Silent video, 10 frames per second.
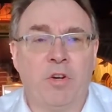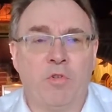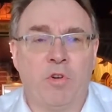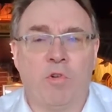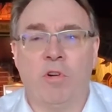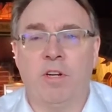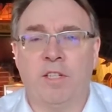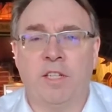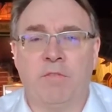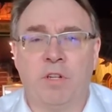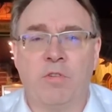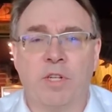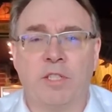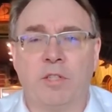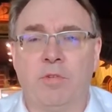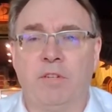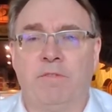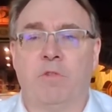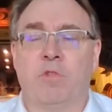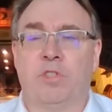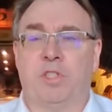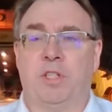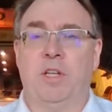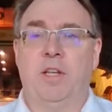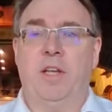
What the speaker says: no court is ever going to enforce